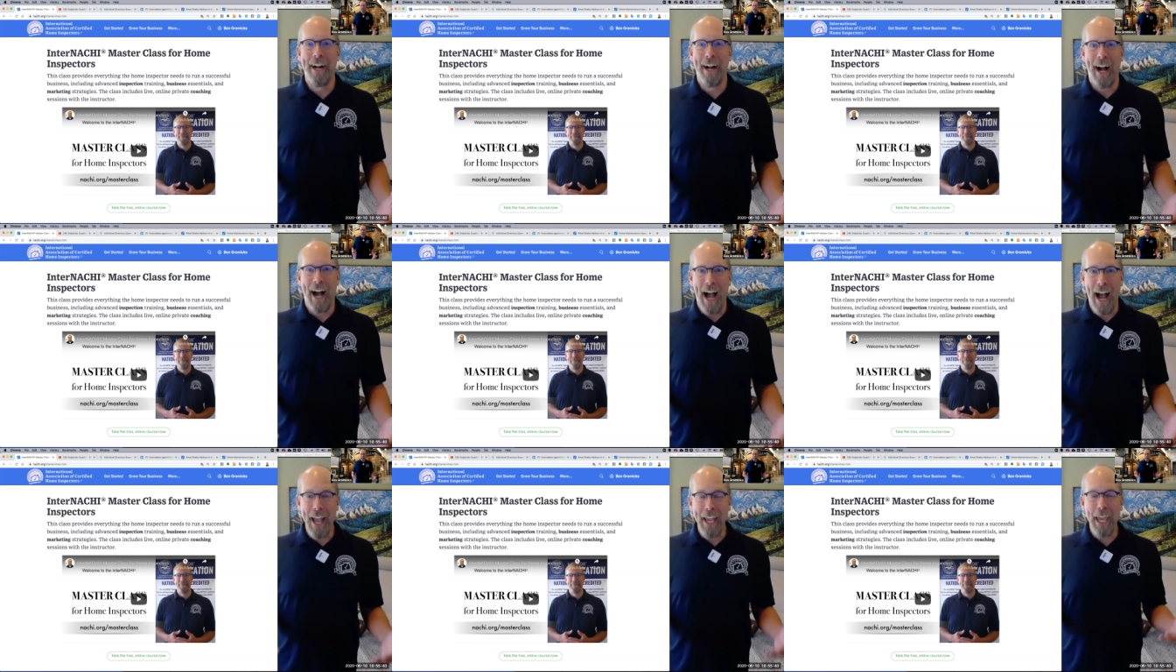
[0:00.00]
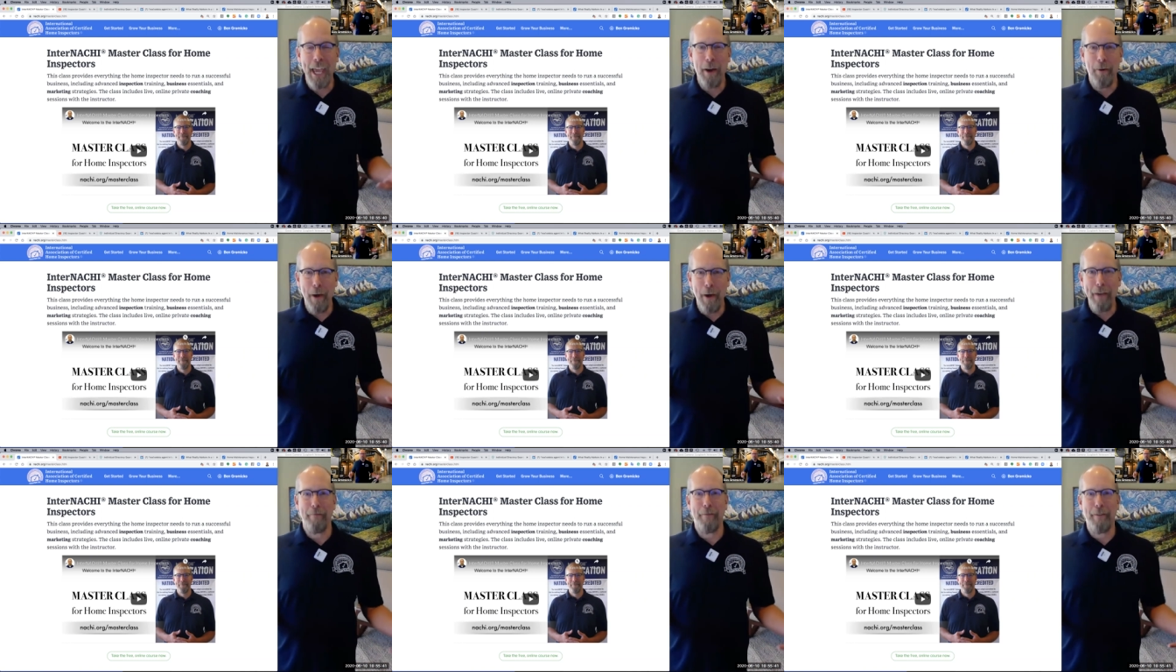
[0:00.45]
I can't
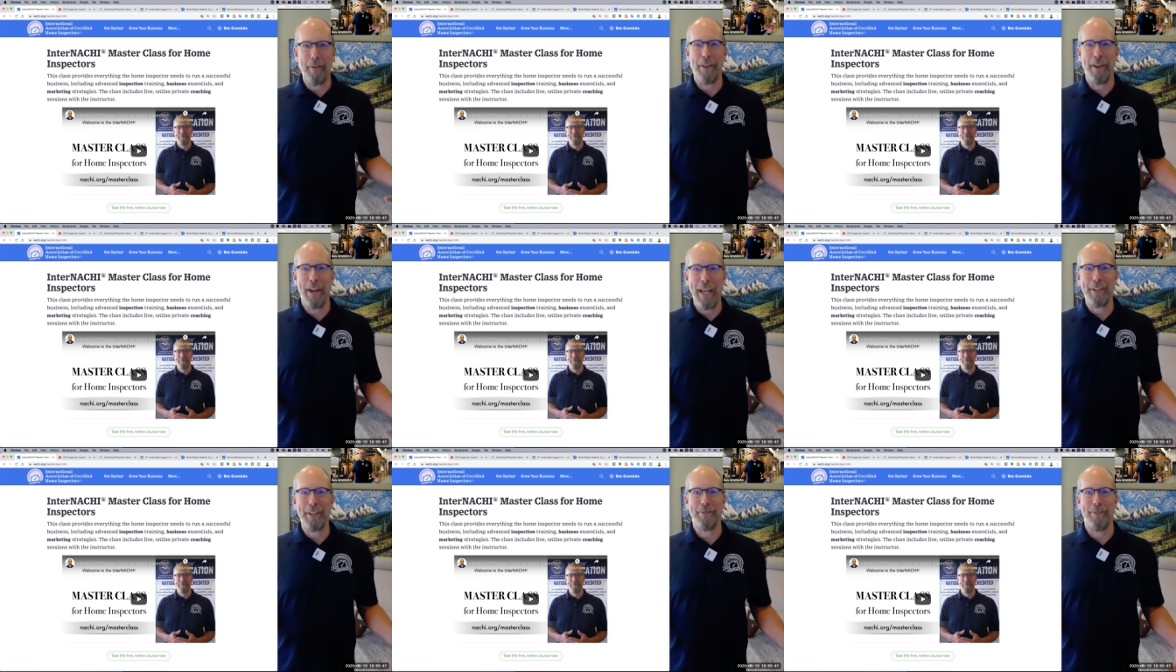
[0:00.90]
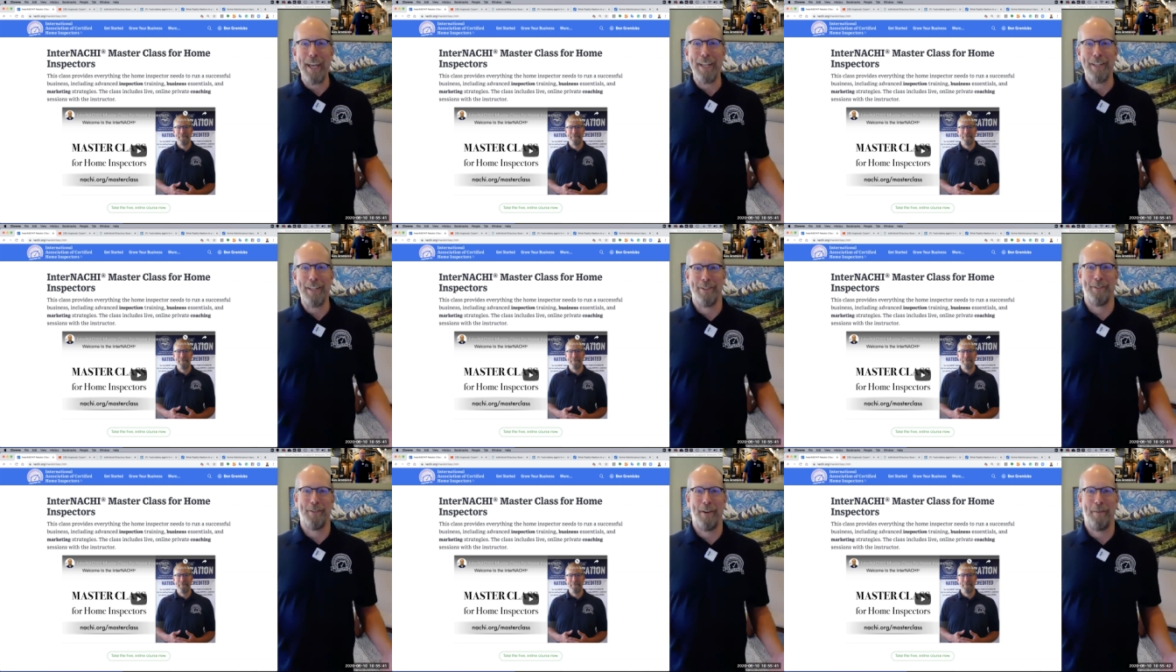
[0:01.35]
wait for the next
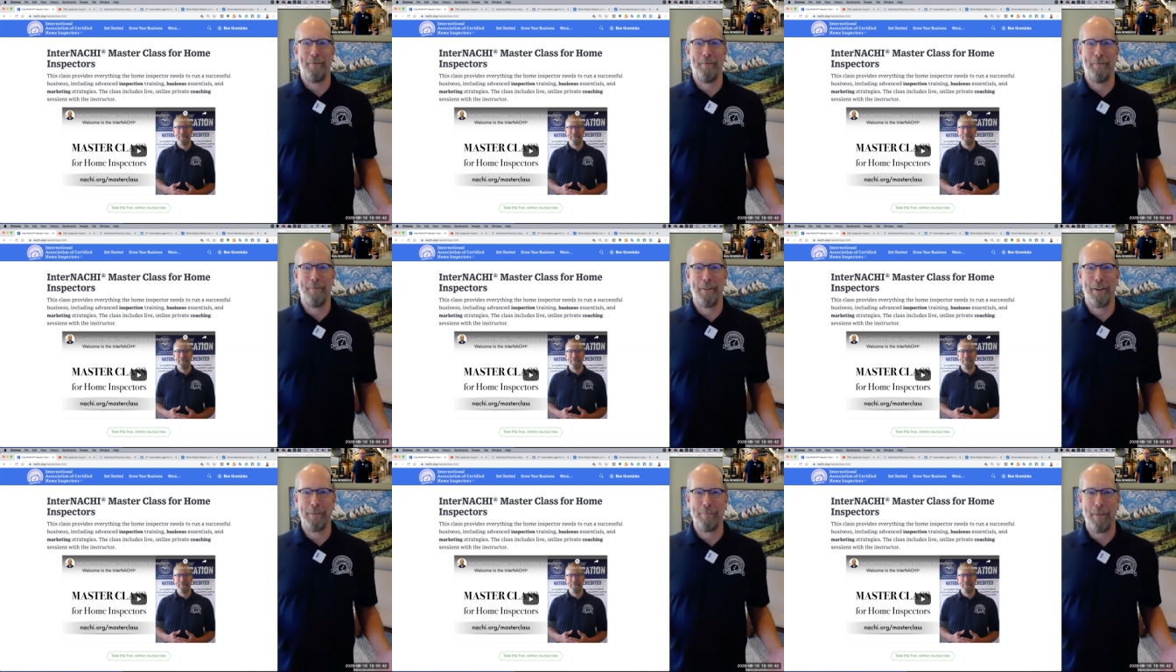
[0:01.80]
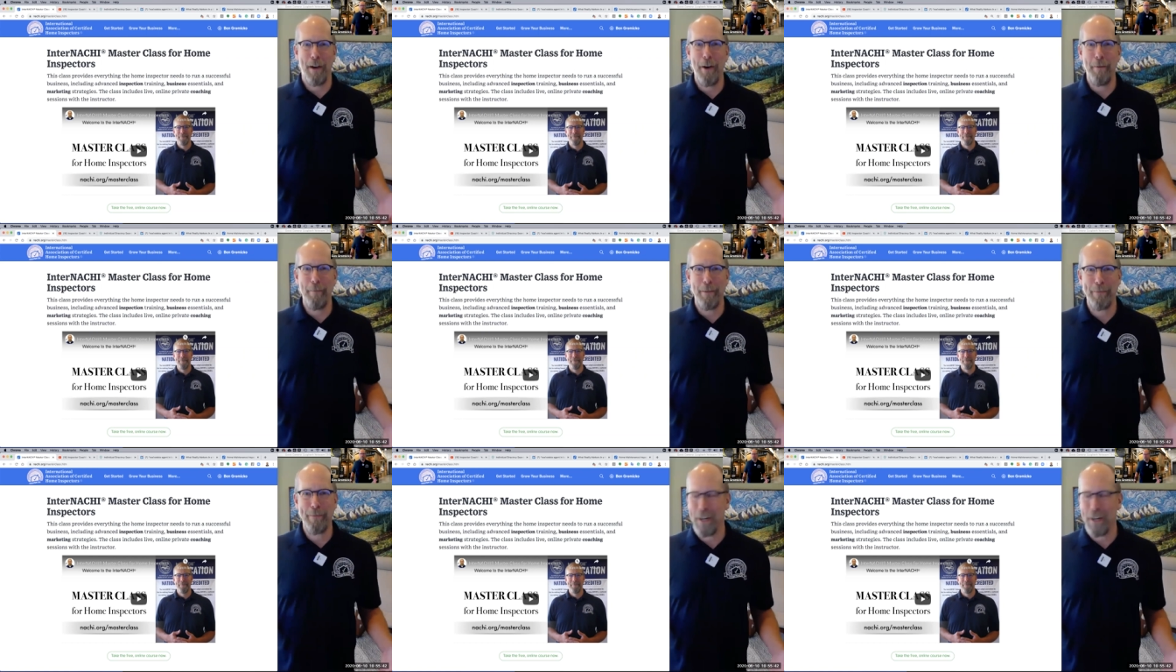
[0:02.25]
rainstorm because my home
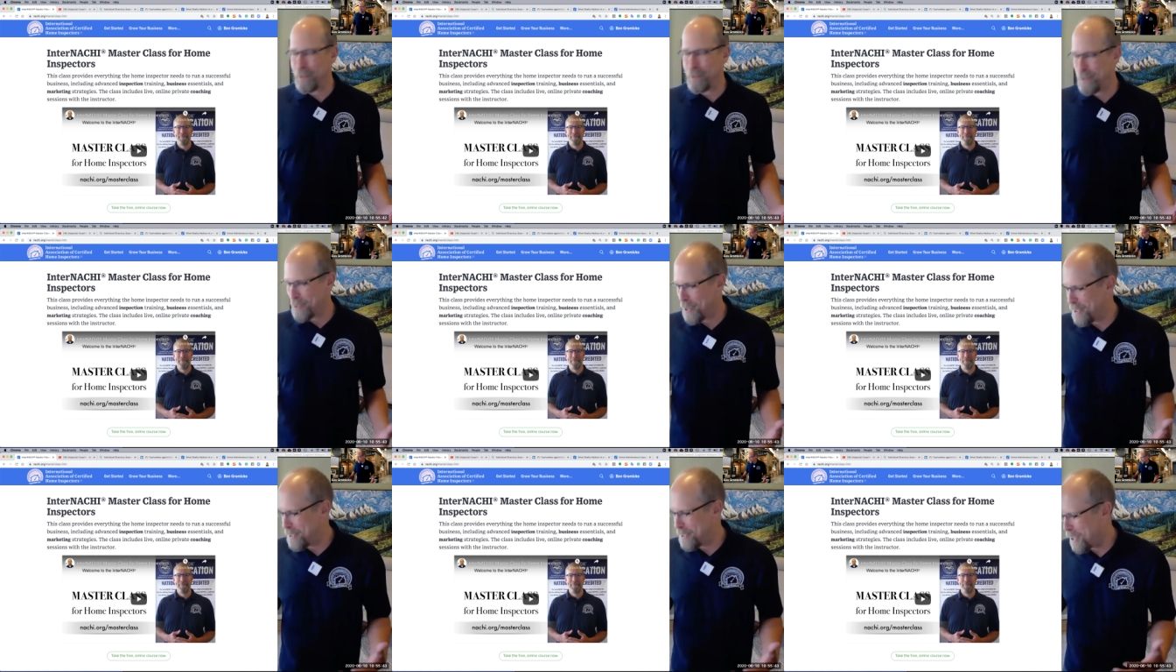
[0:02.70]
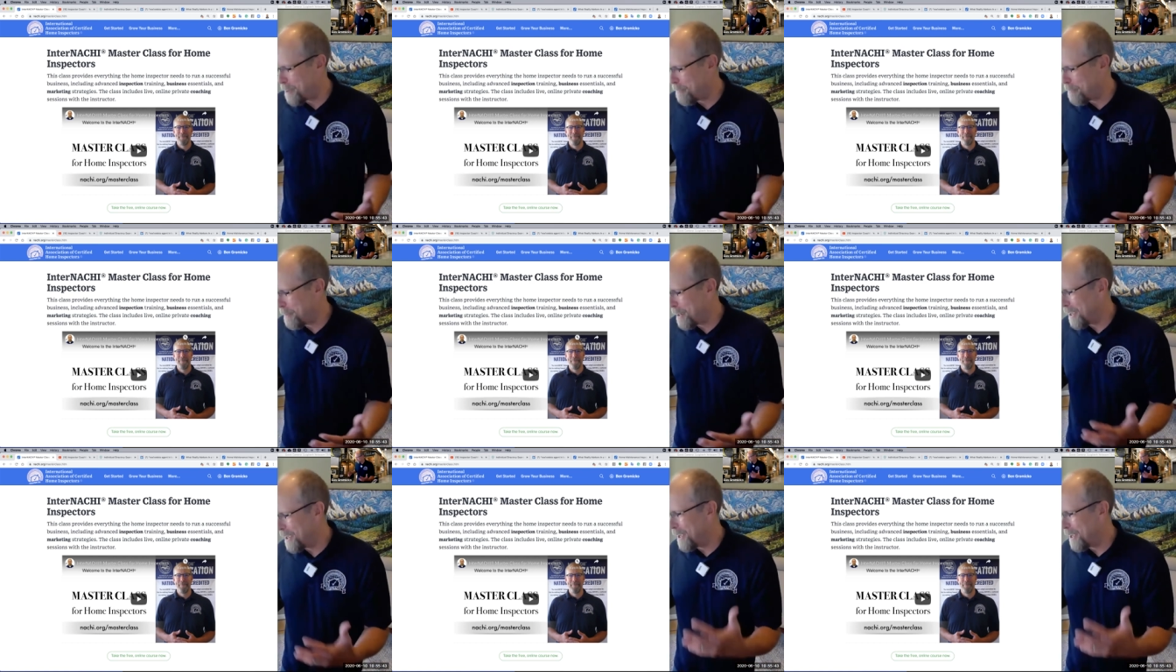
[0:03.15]
inspector is going to tell me